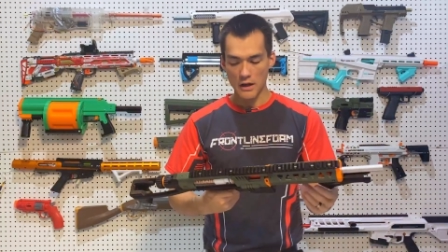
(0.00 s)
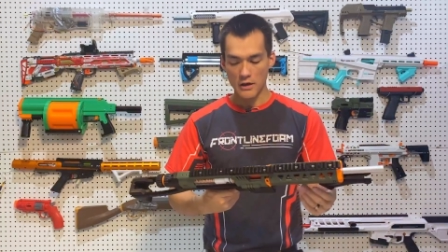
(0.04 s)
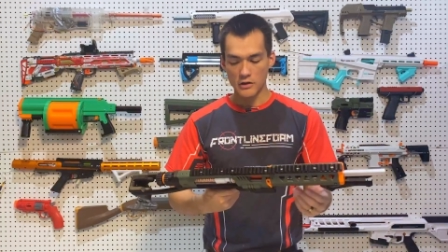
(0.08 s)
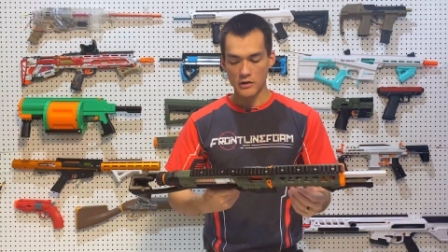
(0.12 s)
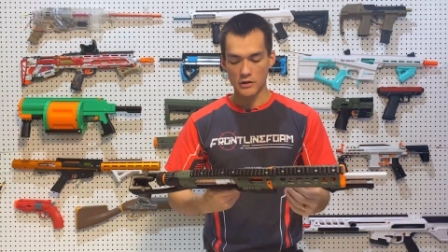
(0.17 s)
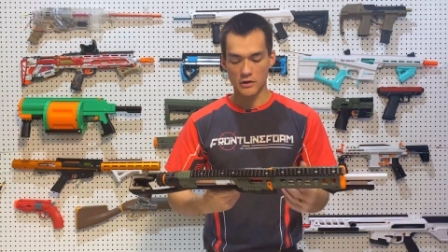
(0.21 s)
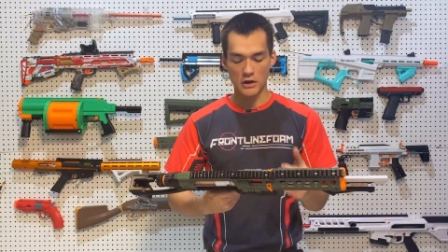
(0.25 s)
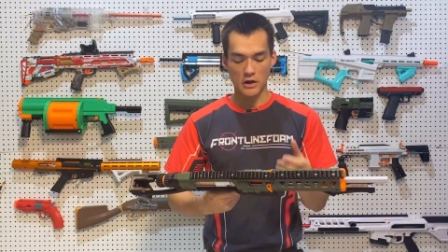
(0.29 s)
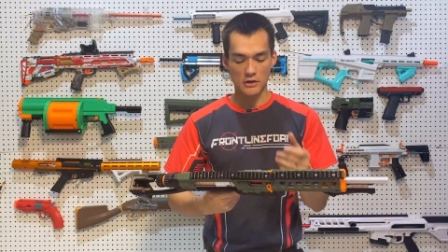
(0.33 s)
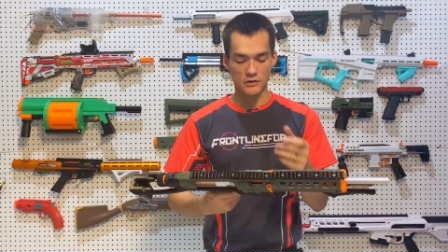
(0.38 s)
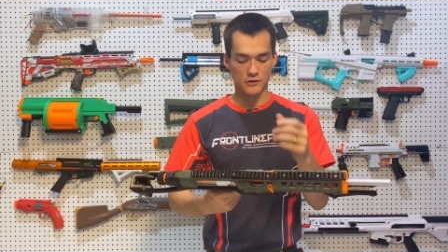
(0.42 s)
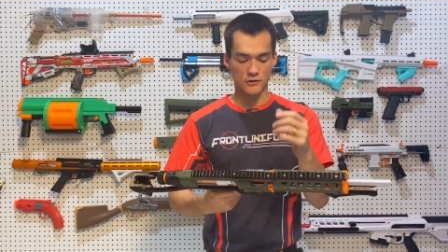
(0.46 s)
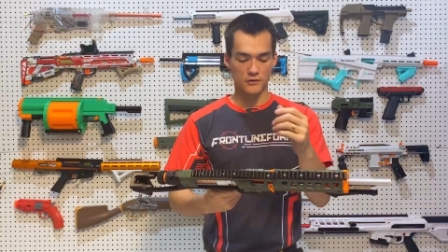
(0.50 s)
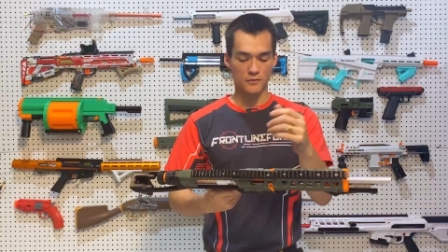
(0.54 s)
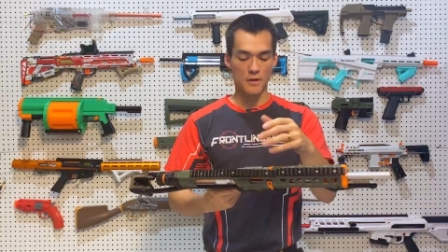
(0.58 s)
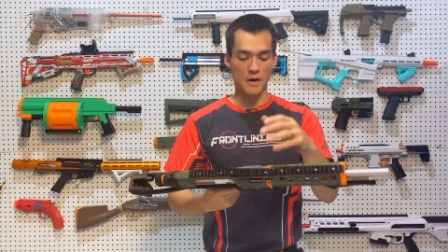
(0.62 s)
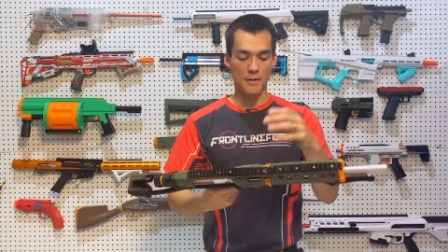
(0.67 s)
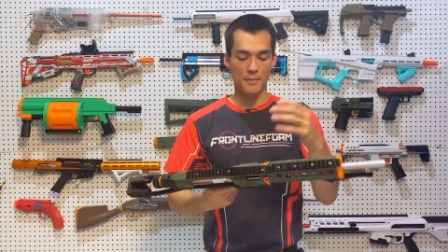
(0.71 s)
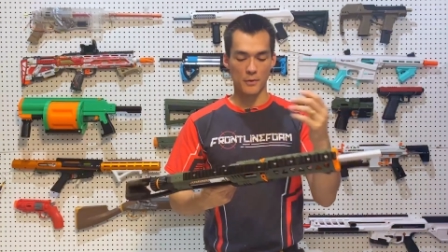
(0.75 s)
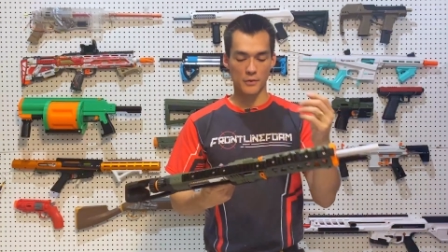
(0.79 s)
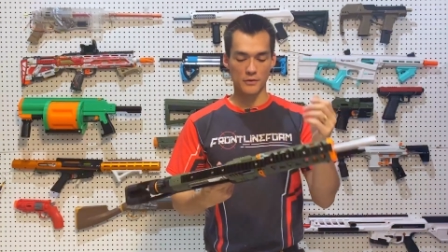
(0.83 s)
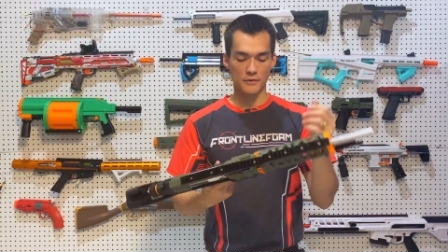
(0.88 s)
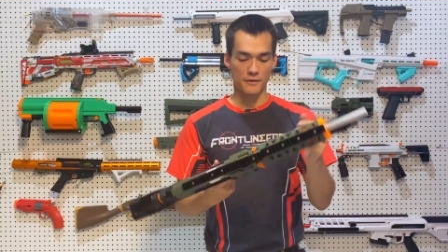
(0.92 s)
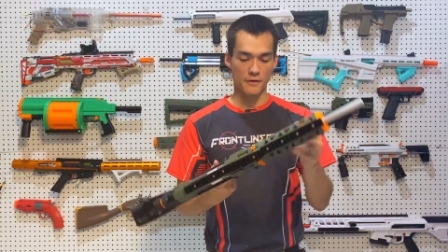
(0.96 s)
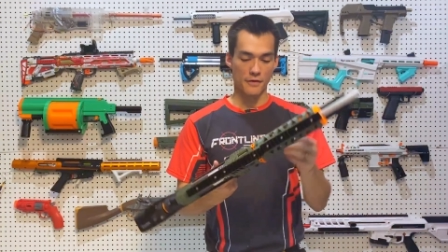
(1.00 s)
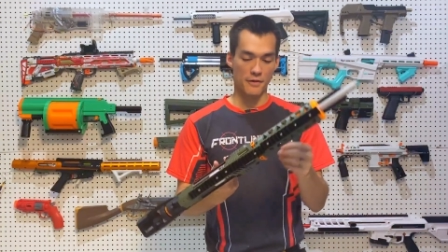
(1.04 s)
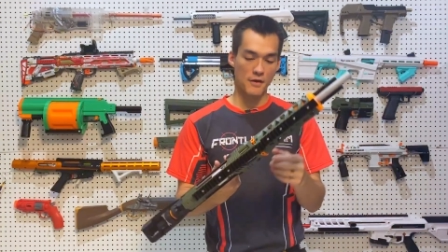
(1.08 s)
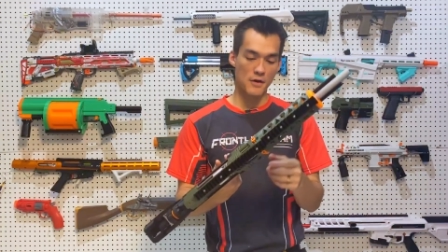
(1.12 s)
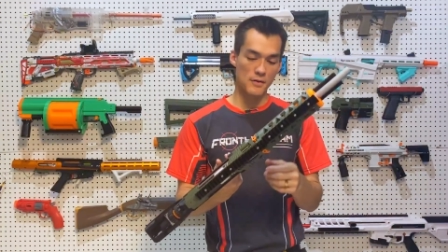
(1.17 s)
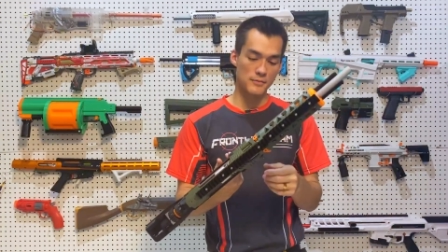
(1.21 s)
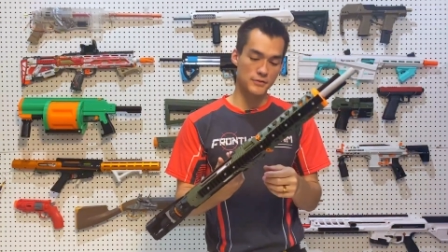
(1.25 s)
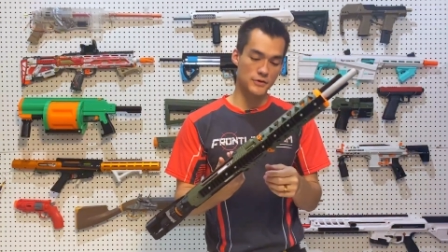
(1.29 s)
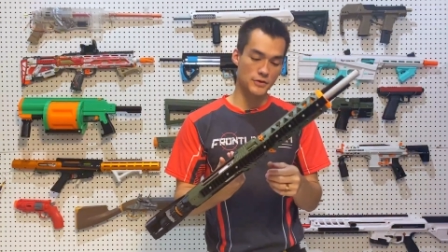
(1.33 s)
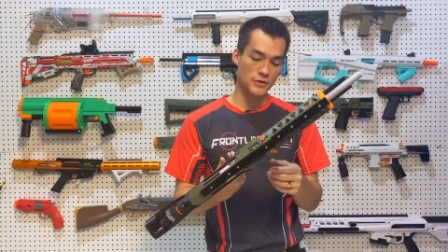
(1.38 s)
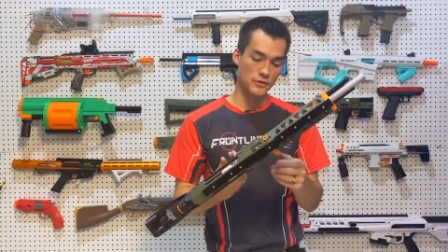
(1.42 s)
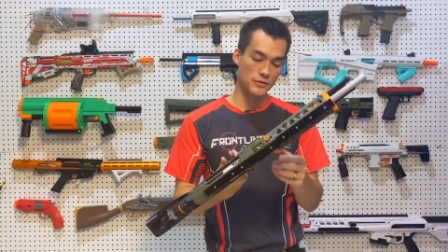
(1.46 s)
You can also swap those for
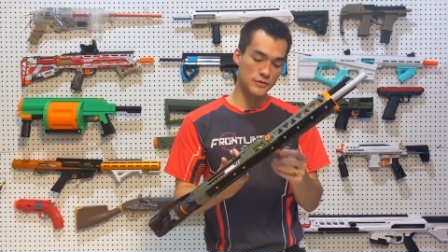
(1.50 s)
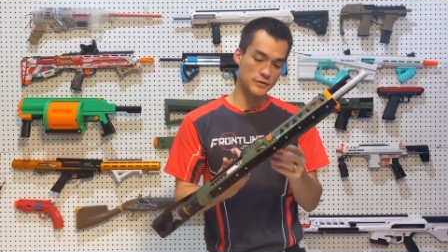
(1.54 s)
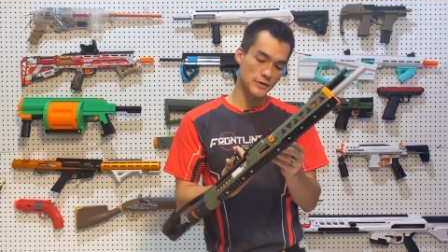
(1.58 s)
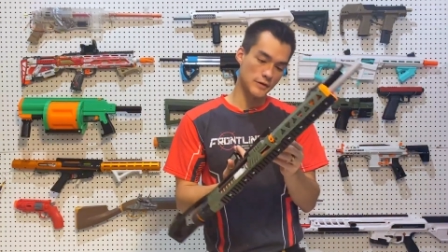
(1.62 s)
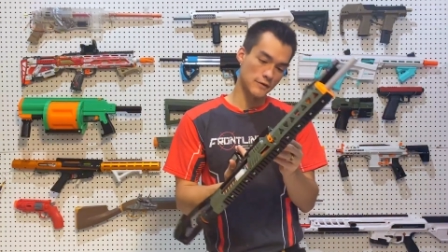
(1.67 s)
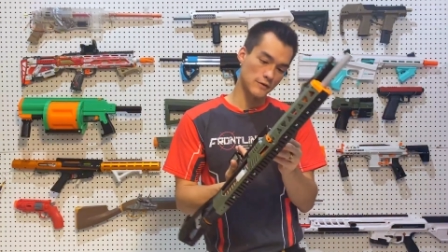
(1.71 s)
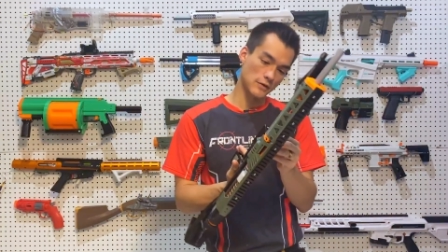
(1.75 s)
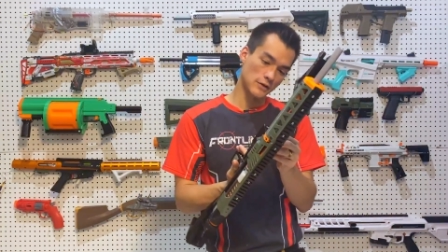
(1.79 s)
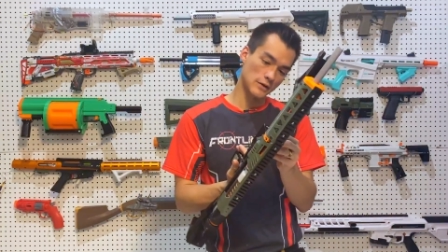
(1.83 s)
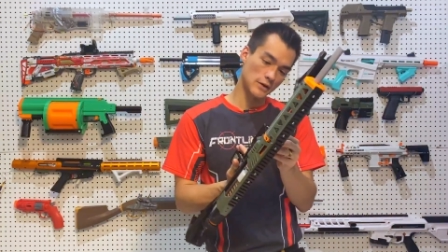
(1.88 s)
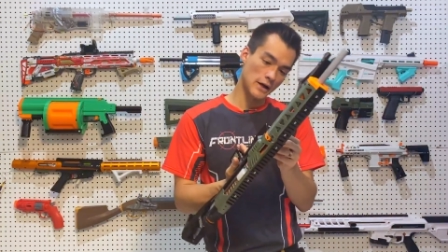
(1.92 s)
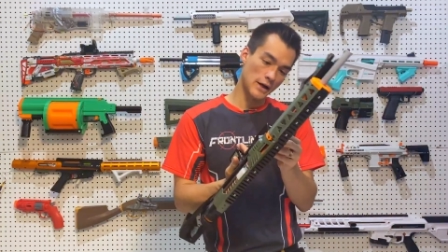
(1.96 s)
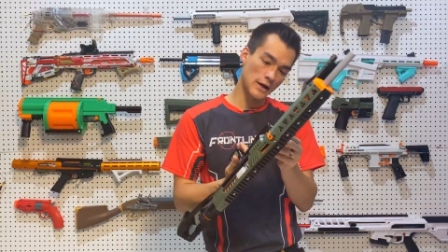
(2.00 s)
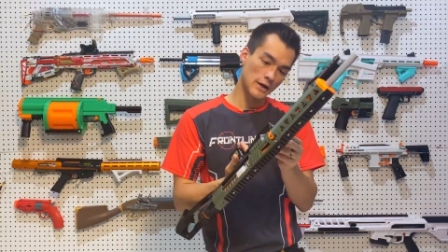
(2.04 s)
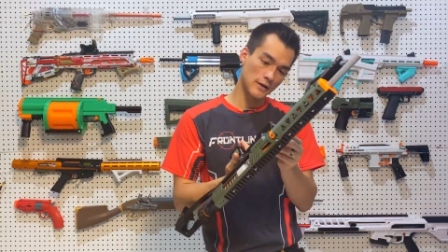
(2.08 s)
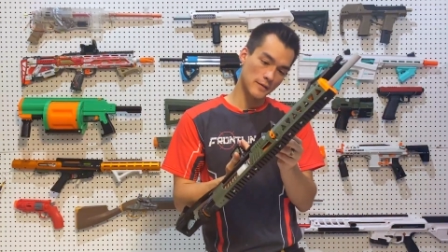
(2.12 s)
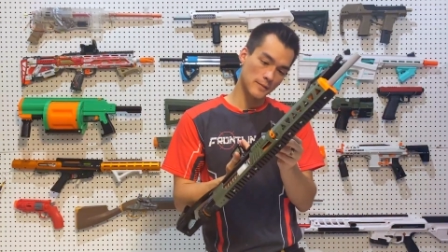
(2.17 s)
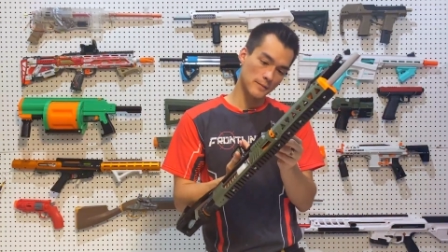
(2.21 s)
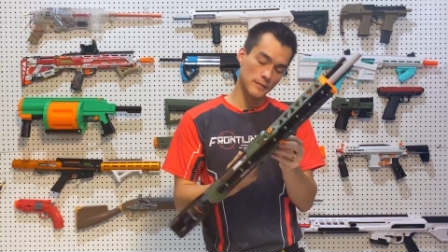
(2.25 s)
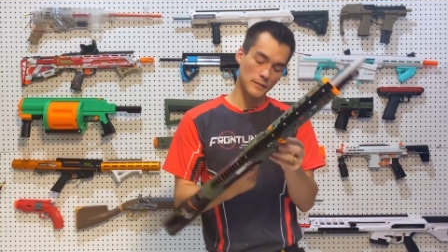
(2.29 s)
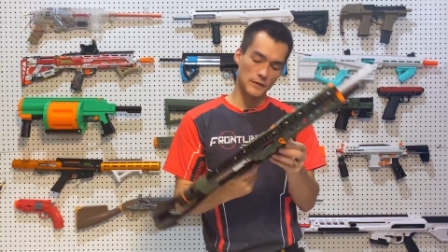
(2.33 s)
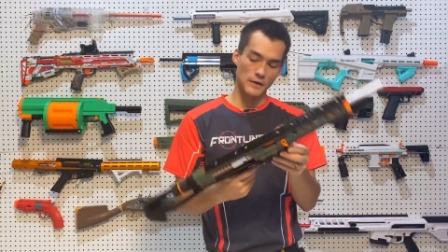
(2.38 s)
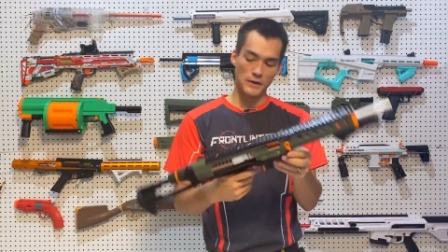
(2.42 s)
thumb screws if you'd like.